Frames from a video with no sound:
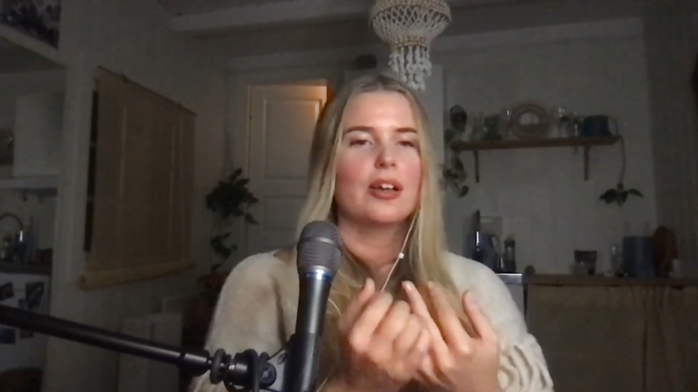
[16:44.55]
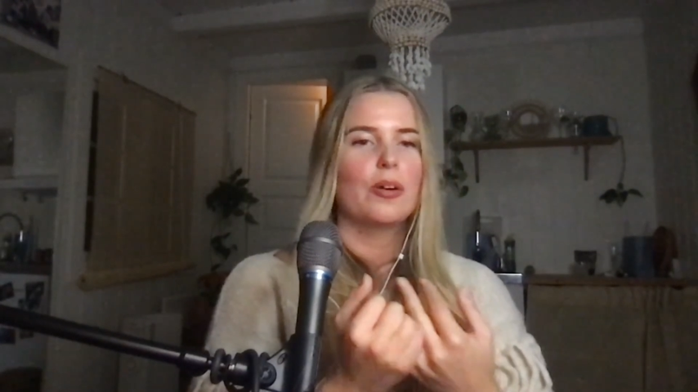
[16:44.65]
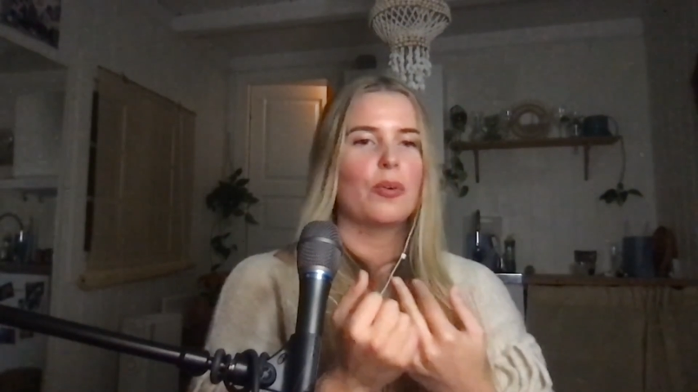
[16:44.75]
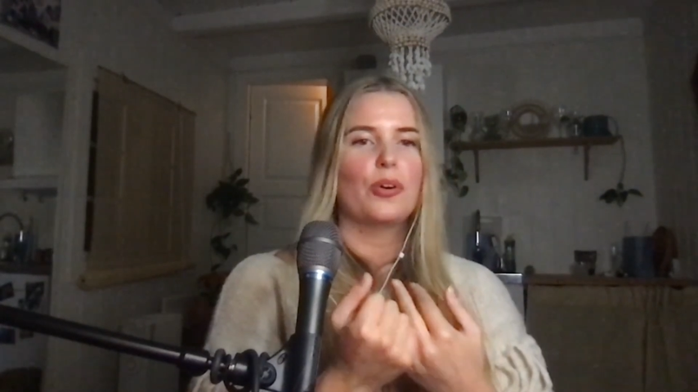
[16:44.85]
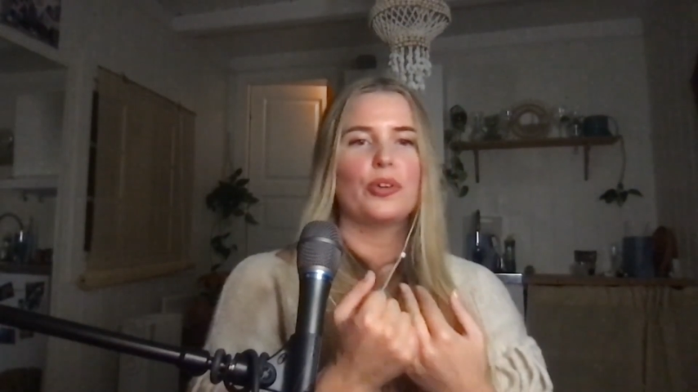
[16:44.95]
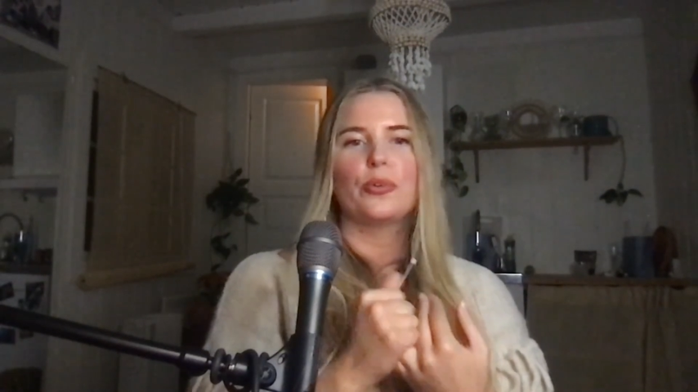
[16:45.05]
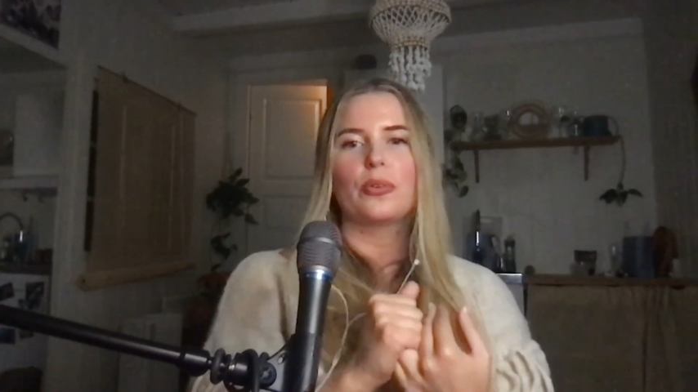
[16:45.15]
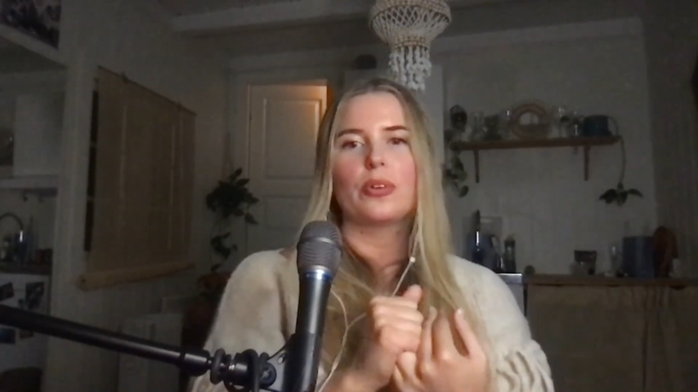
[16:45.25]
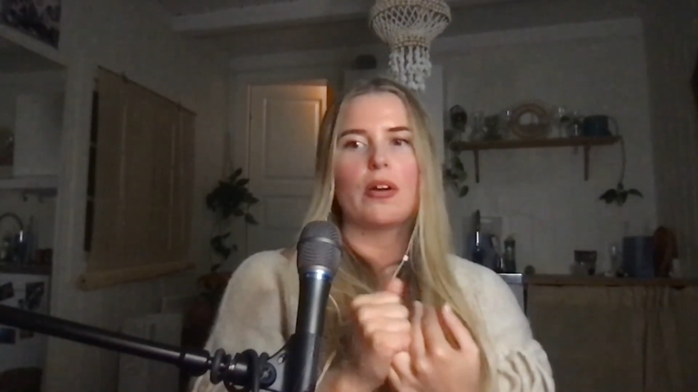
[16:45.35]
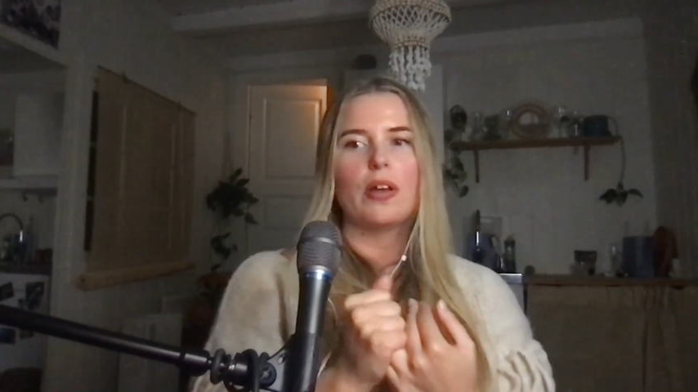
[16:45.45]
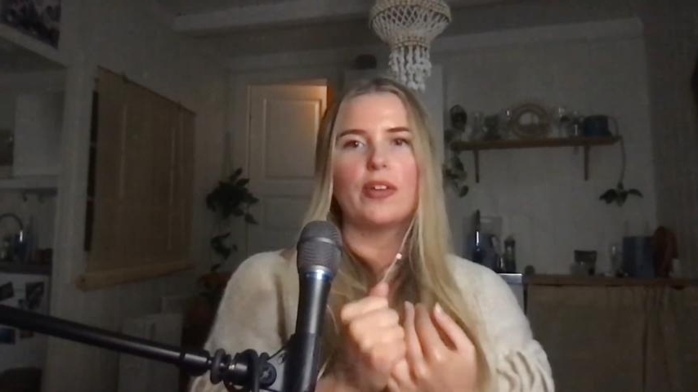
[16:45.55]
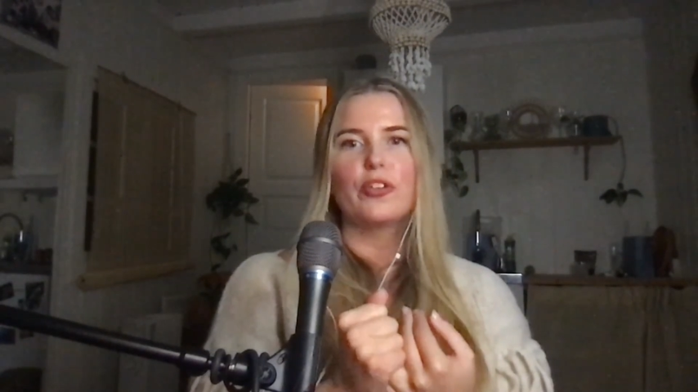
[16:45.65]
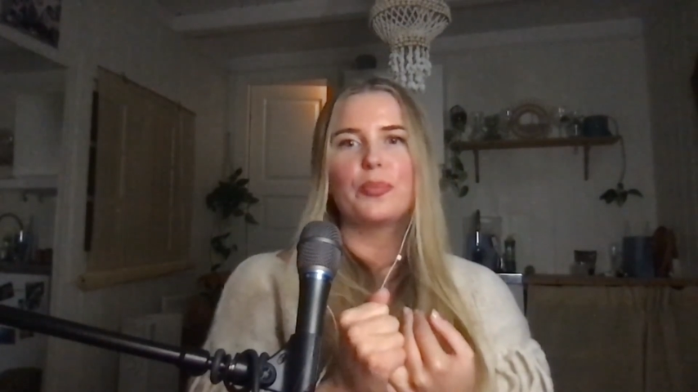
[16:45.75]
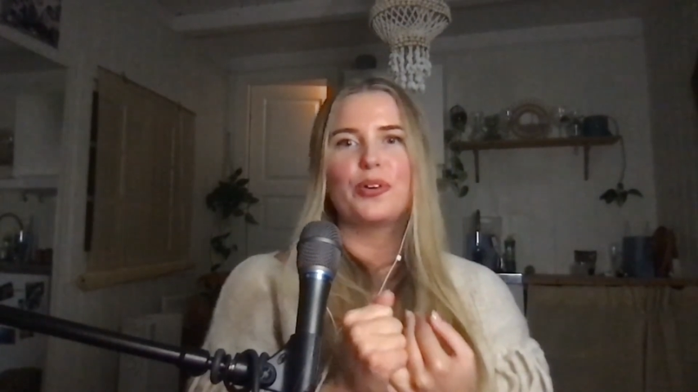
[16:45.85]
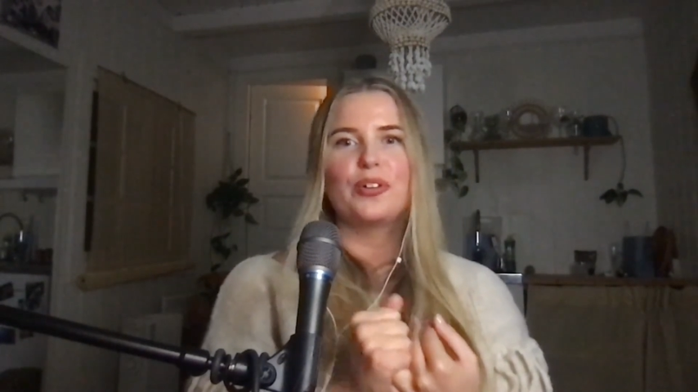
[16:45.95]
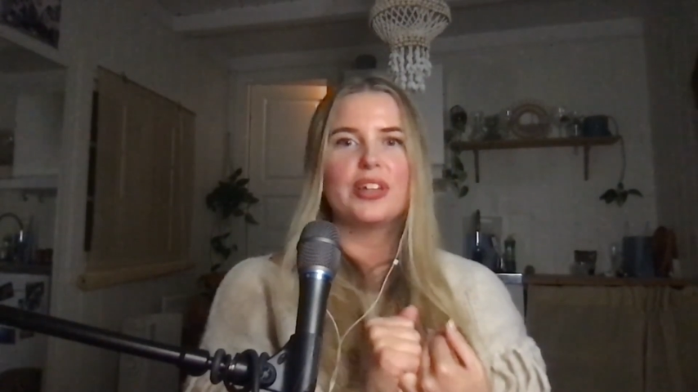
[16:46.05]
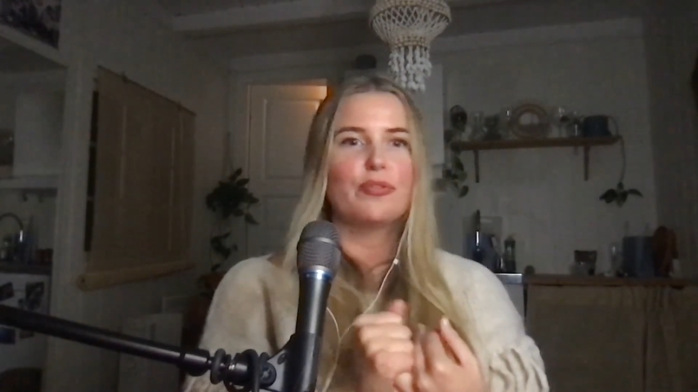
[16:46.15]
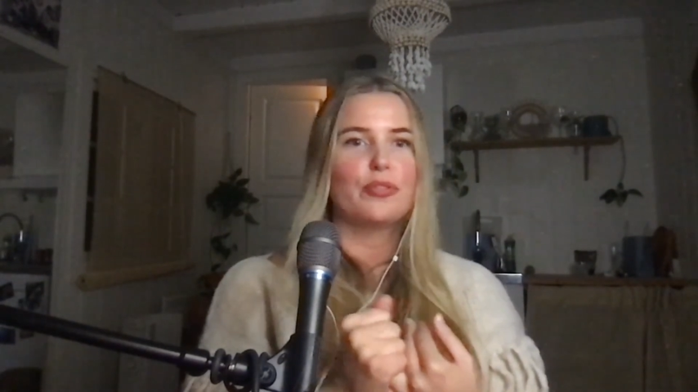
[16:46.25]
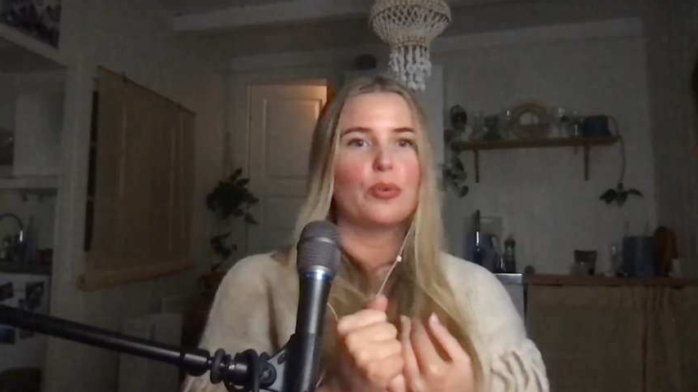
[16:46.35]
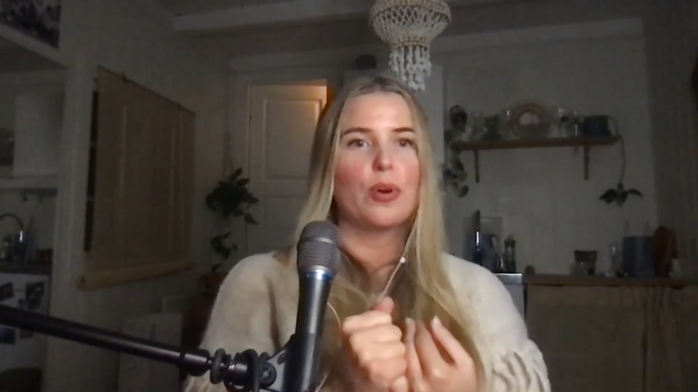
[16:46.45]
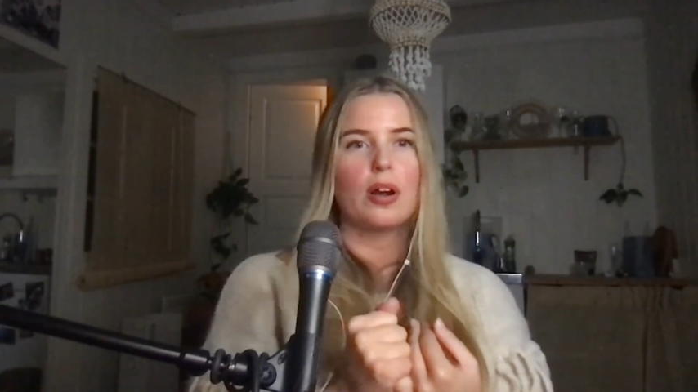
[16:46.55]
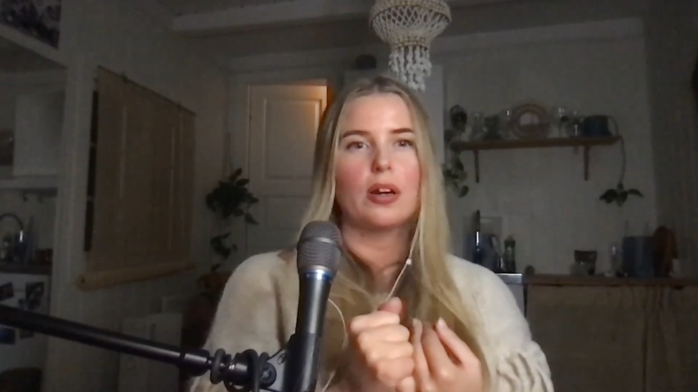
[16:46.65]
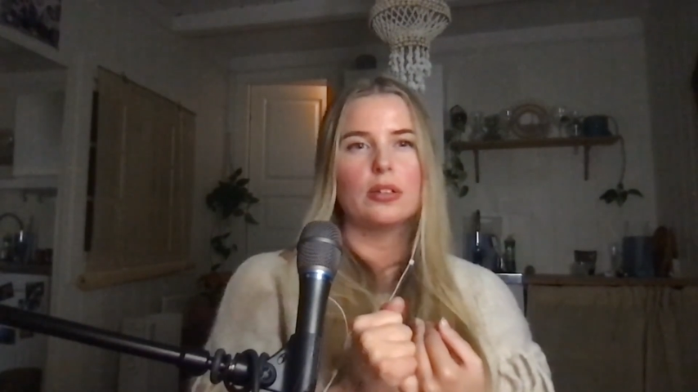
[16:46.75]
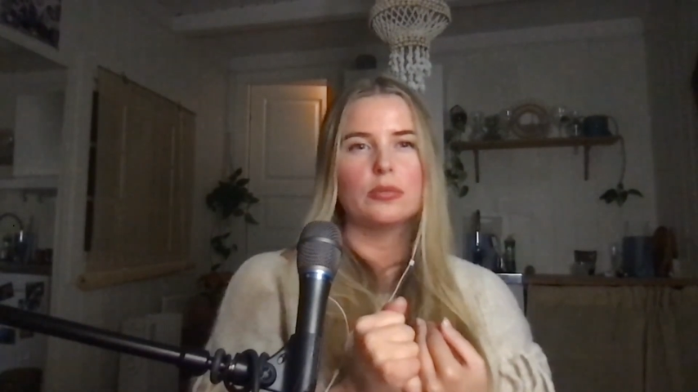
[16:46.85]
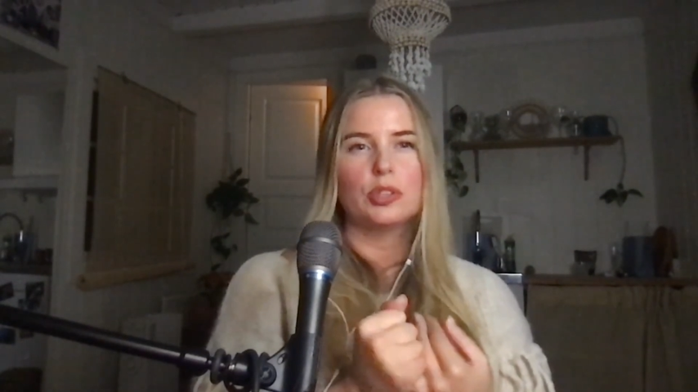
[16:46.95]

or you are lovable if you are